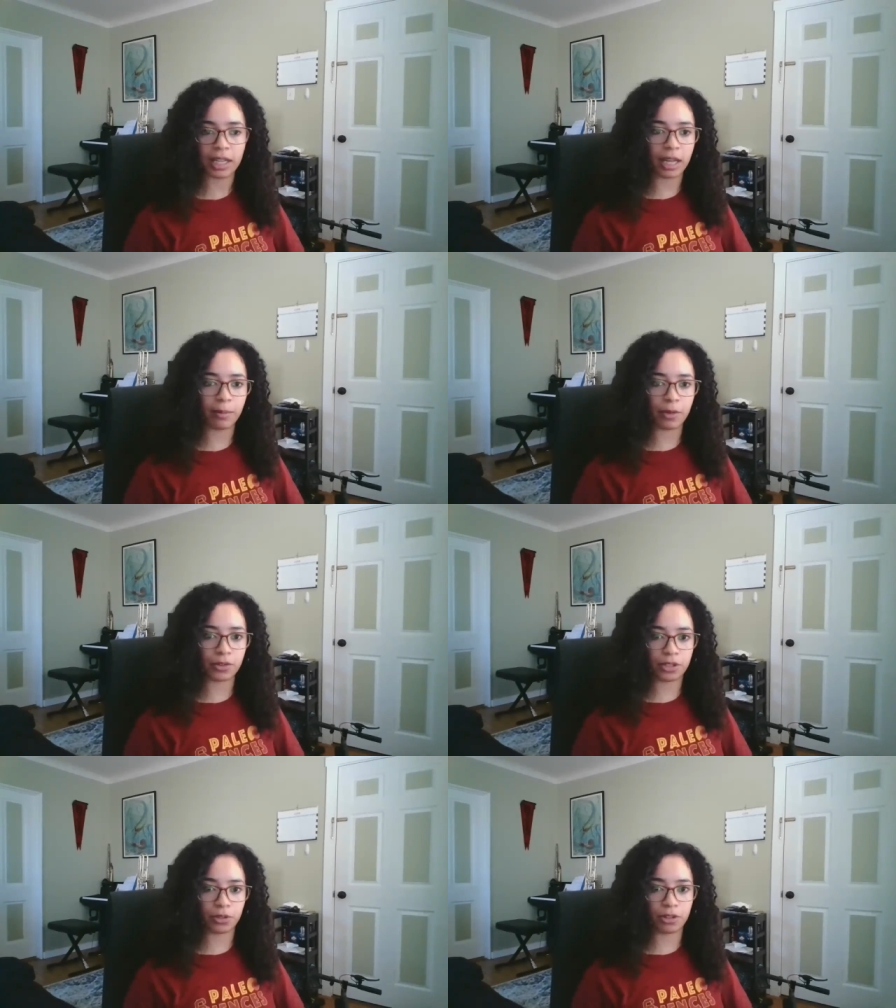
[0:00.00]
And
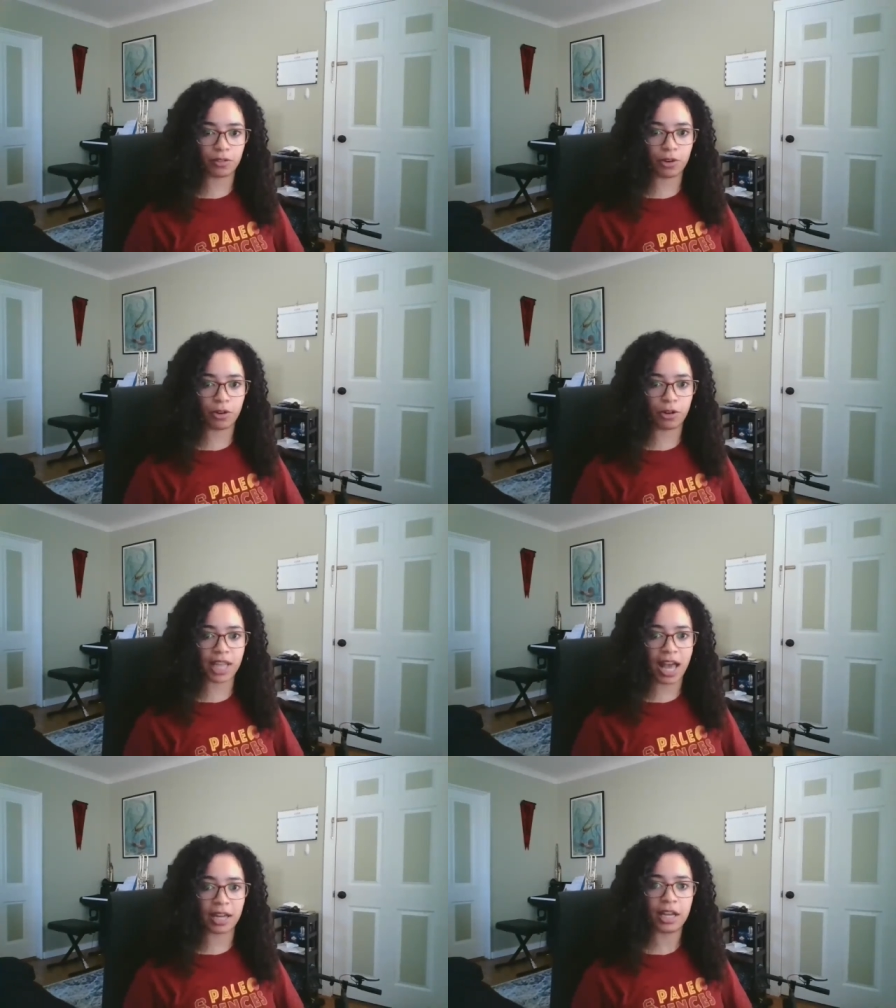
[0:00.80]
mosasaurs, of course,
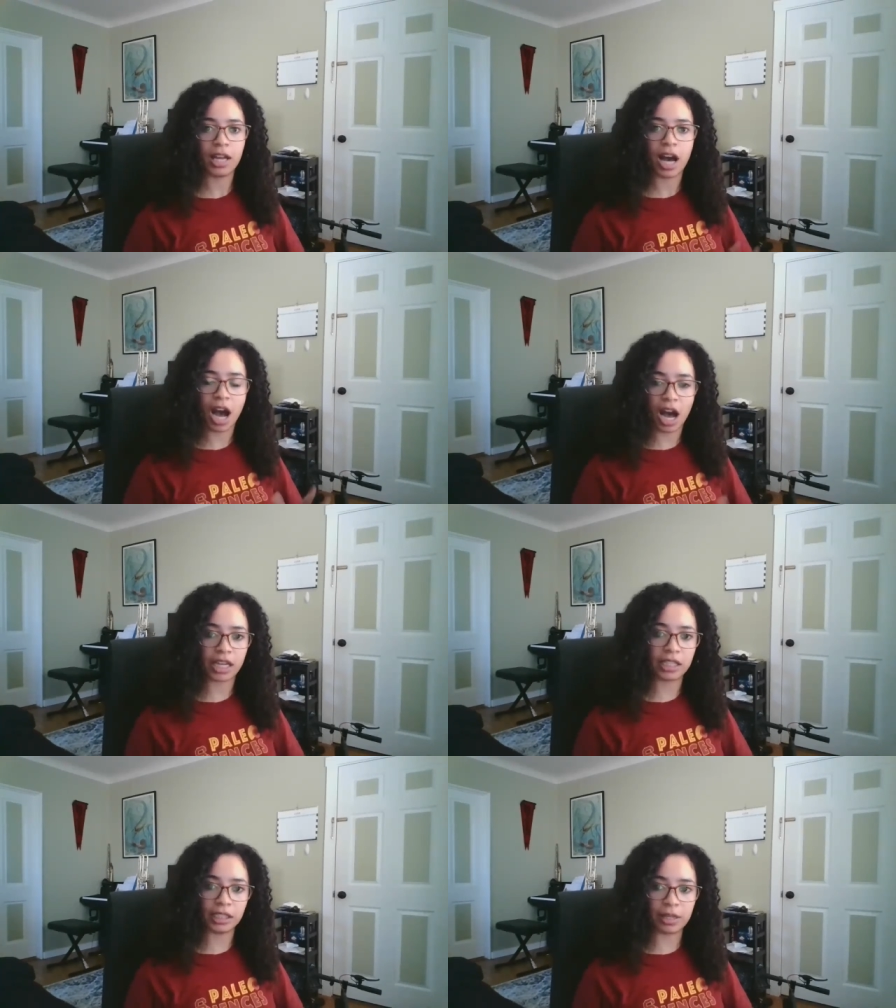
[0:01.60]
had
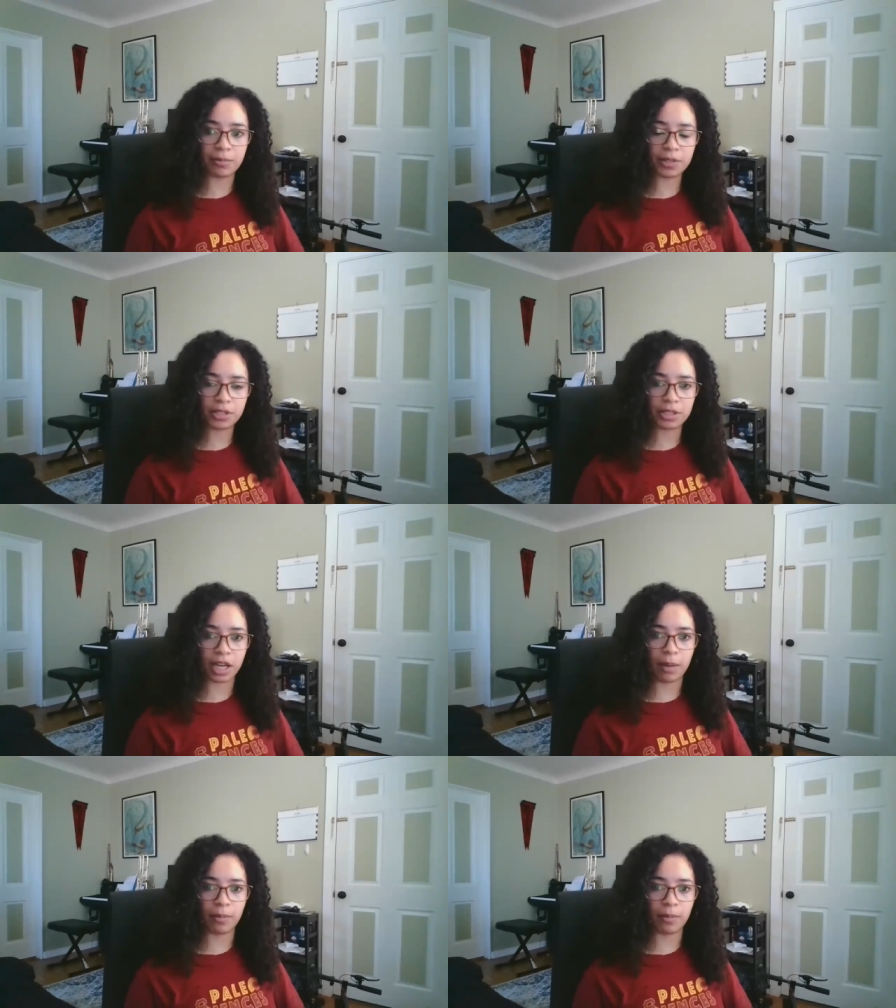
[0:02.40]
hind limbs,